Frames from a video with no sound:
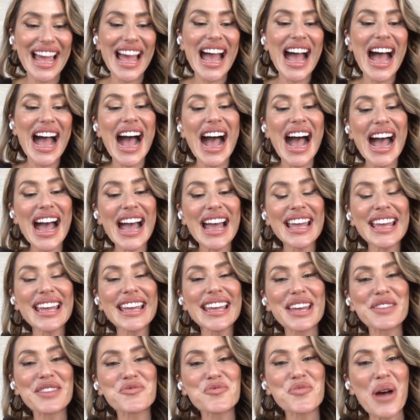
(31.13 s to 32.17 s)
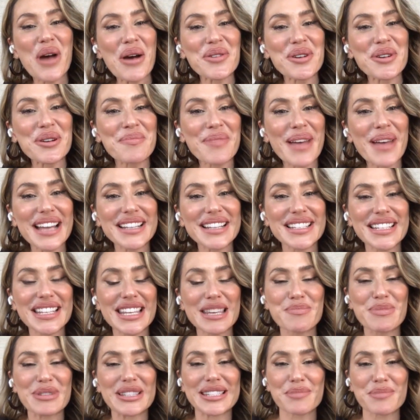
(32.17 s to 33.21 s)
Hi, and welcome back to
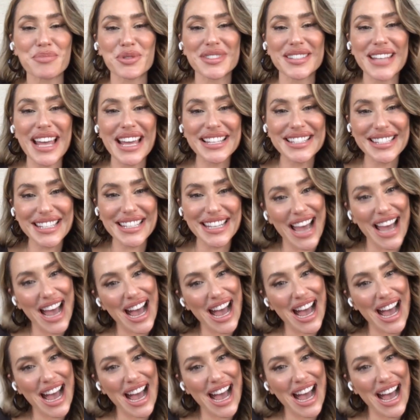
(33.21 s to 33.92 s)
Keep It Simple Sexy.